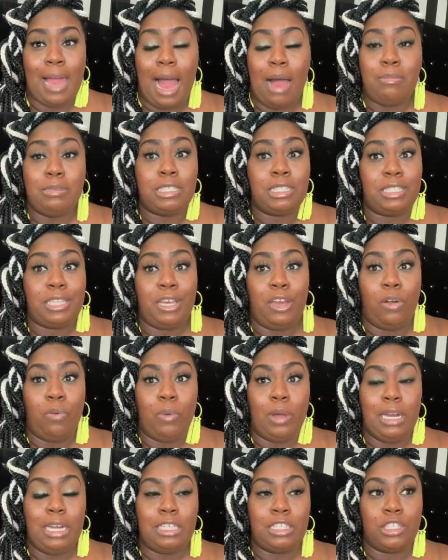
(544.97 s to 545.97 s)
I'm still
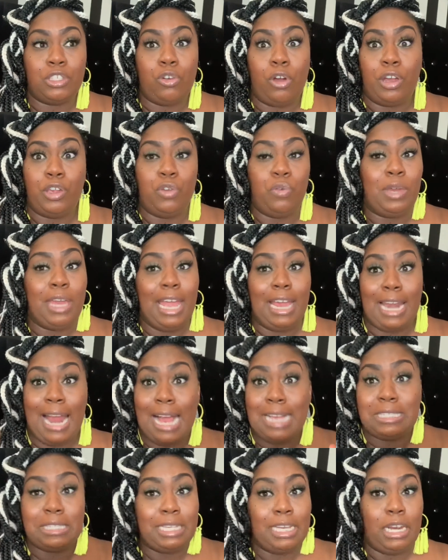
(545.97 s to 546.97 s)
really sore. You
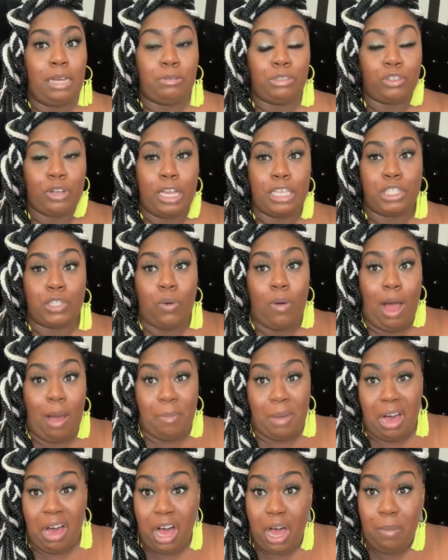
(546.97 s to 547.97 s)
cannot stand up straight. So
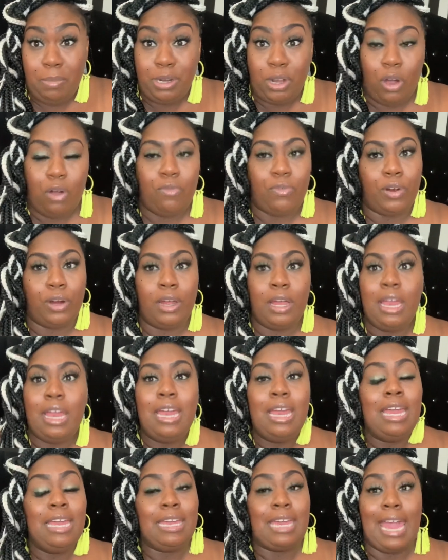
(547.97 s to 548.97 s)
I'm humped over,
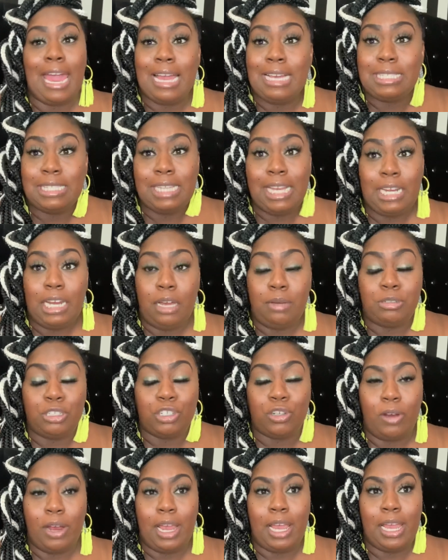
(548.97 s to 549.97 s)
can't stand up
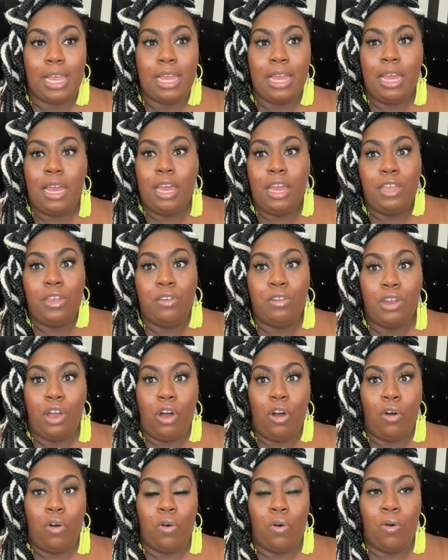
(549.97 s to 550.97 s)
straight.
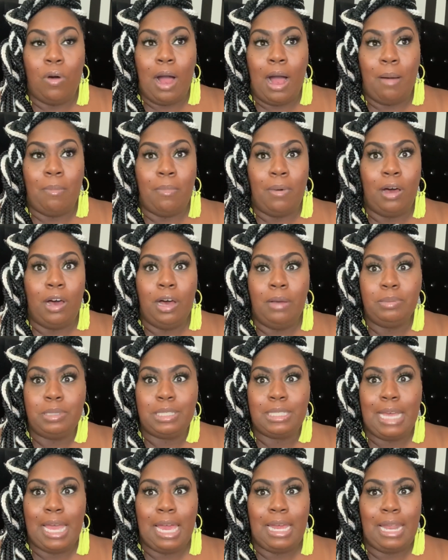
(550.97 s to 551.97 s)
I'm
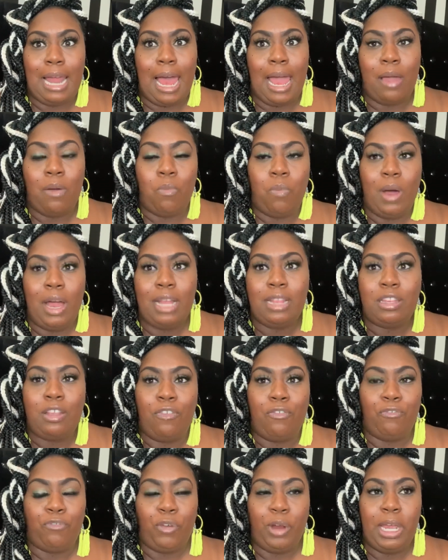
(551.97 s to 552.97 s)
upset. Like, what
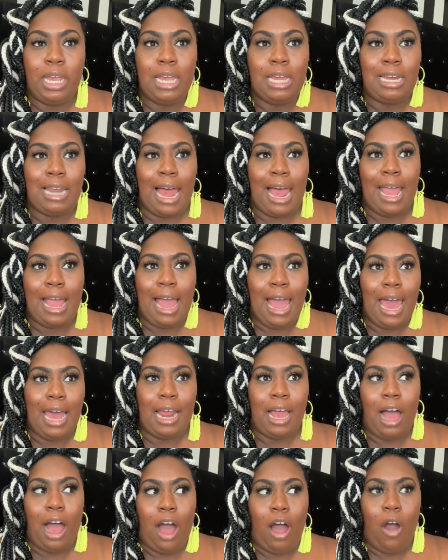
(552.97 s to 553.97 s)
the freak? Like, out
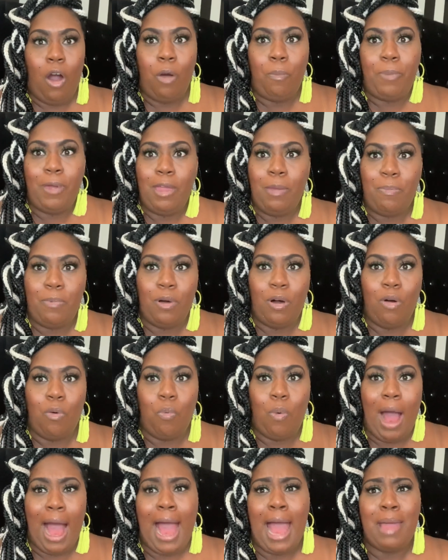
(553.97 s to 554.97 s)
of all people,
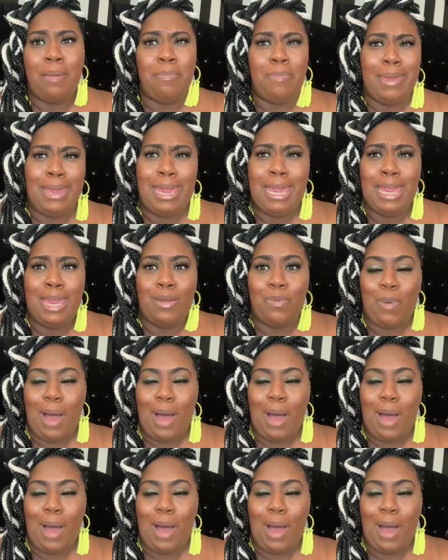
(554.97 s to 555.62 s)
why me?